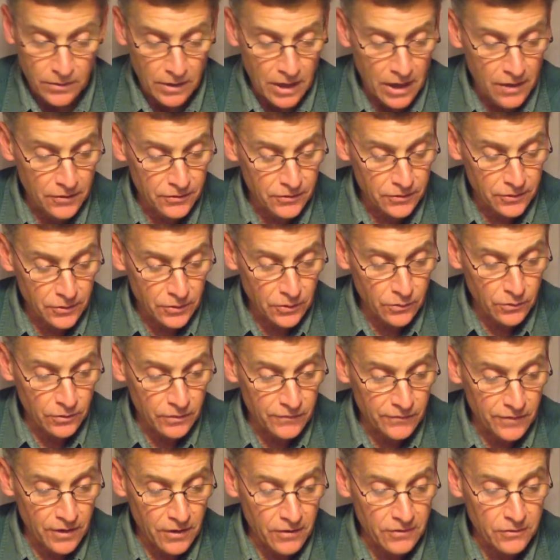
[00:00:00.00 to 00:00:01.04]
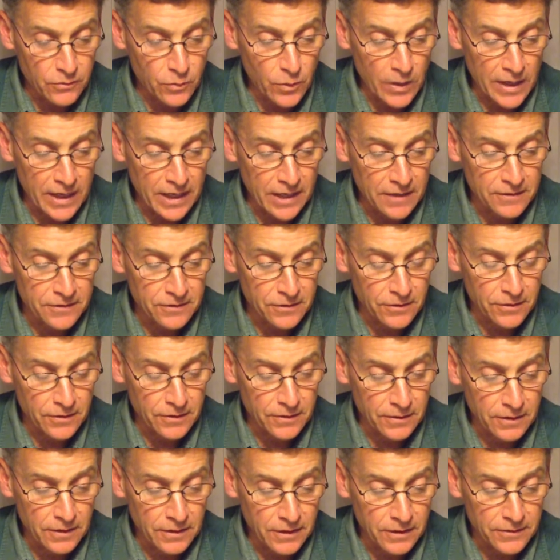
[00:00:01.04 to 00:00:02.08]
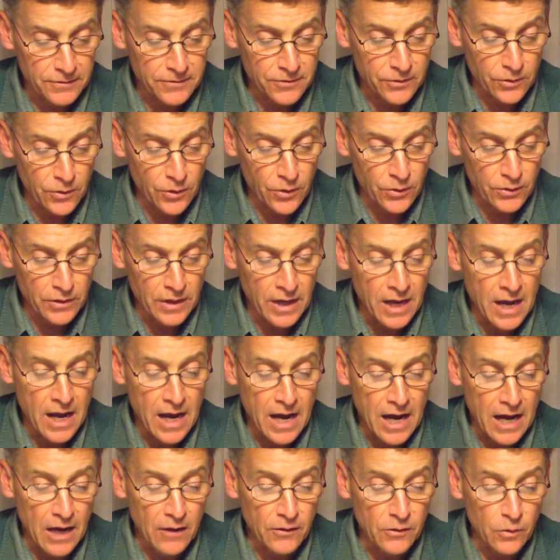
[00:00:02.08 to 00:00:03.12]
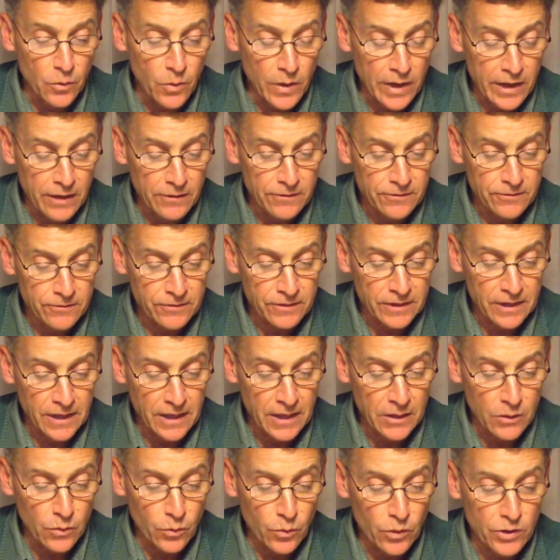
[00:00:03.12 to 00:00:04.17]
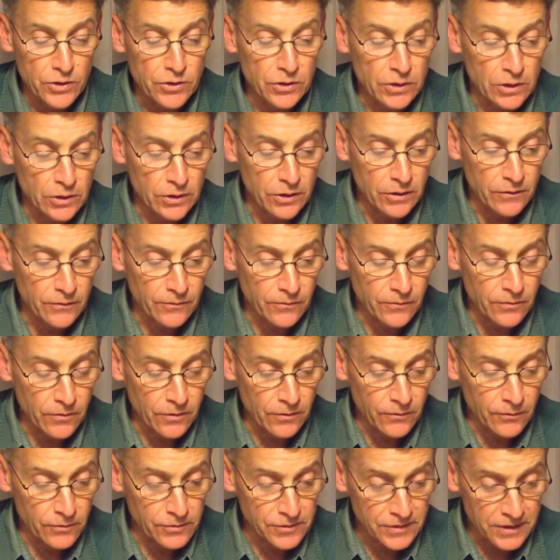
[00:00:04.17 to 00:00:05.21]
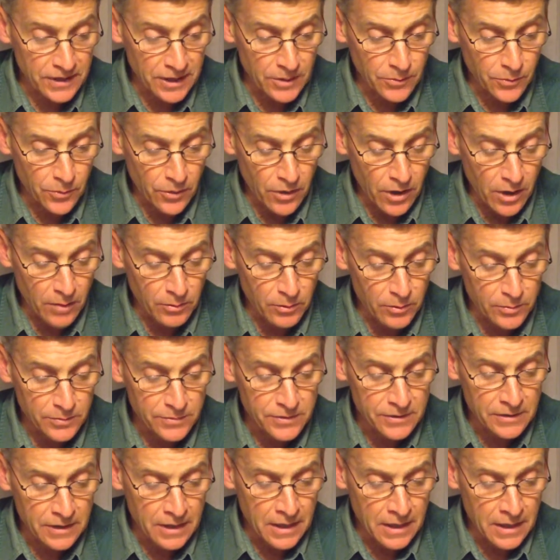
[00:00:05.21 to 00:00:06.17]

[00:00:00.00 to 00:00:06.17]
are to do as far as weigh-ins are concerned, how the weigh-ins are done, what you're looking for skin problems,